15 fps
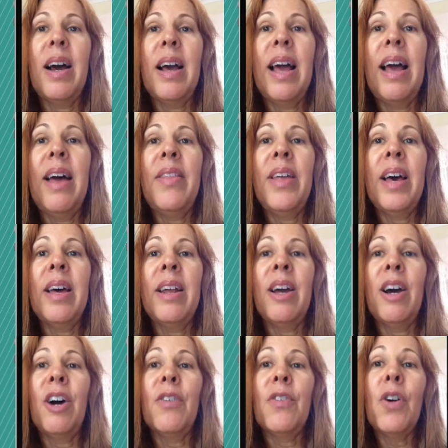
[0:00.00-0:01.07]
And then,
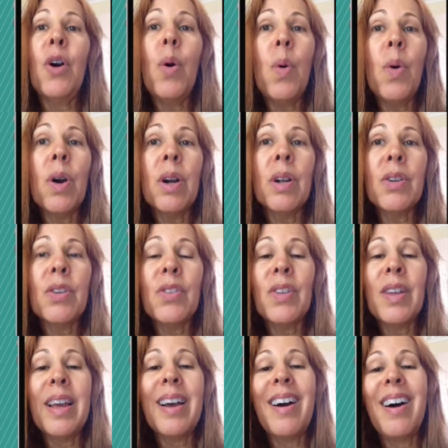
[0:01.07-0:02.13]
of course,
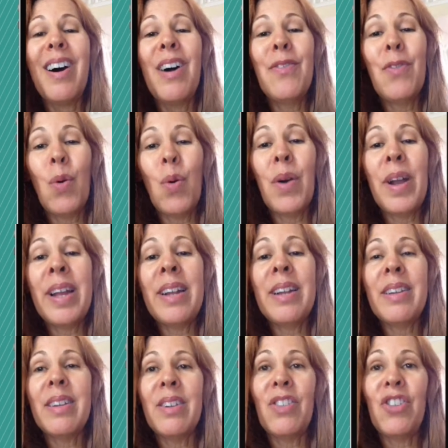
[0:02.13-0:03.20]

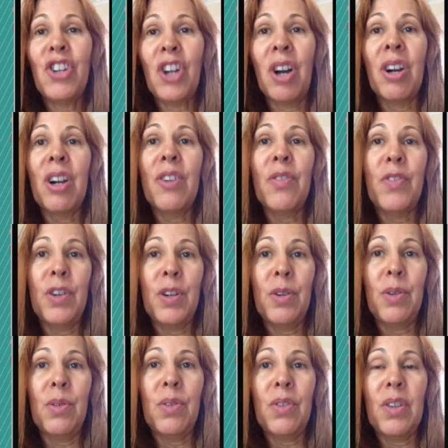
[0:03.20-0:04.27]
avoid junk
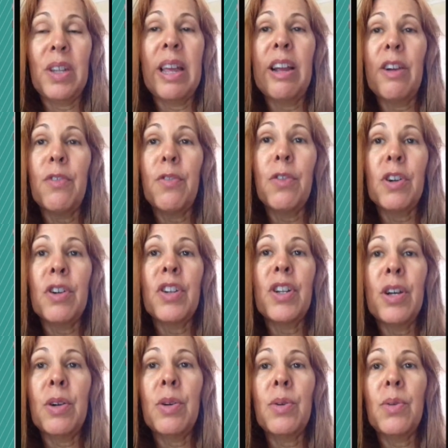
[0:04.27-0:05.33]
foods like
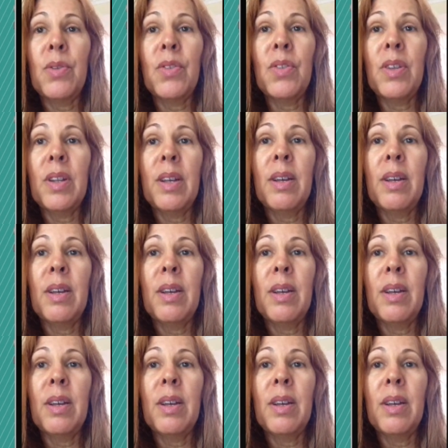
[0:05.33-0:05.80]
fructose,